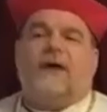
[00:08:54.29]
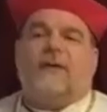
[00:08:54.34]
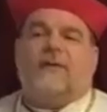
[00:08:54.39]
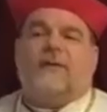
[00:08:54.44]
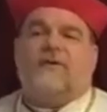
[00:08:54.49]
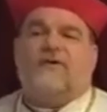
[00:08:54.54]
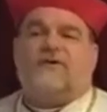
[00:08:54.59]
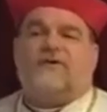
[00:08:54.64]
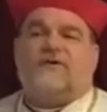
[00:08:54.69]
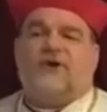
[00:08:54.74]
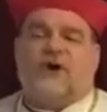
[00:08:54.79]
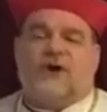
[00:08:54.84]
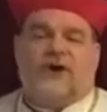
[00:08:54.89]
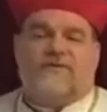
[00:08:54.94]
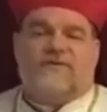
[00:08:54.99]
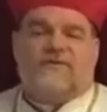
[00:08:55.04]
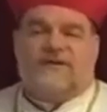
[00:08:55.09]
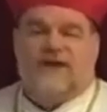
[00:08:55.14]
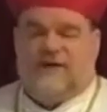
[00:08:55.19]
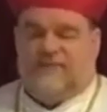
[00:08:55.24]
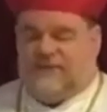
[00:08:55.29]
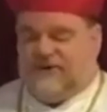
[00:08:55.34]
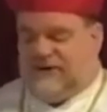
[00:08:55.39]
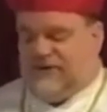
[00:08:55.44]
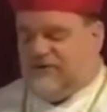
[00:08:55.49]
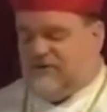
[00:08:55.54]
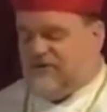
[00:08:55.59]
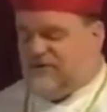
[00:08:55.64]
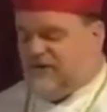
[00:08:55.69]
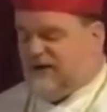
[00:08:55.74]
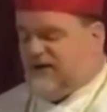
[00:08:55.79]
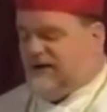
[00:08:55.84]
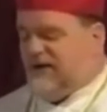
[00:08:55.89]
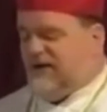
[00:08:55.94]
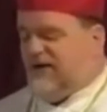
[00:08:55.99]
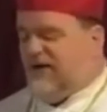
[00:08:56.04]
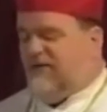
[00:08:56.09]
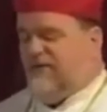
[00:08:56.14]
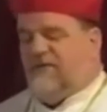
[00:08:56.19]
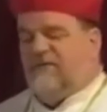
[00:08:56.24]
Because Saul himself, when he was younger,
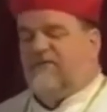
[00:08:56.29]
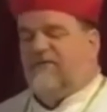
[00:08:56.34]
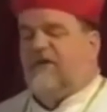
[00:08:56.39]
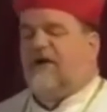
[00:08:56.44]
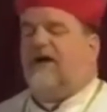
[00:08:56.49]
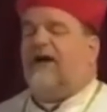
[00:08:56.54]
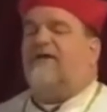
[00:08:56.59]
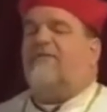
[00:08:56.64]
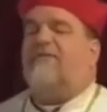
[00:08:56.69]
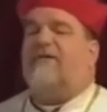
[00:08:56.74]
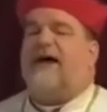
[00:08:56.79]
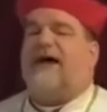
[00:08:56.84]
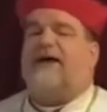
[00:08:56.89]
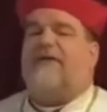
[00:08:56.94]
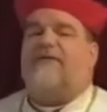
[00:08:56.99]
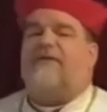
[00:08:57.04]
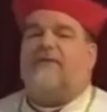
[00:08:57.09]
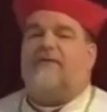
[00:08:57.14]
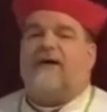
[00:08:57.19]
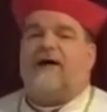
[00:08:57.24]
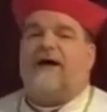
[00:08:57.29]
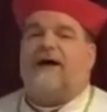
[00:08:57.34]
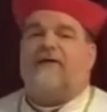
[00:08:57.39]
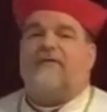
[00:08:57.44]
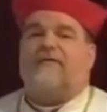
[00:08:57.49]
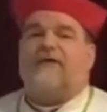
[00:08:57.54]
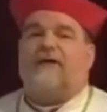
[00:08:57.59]
he was very fast to wrath,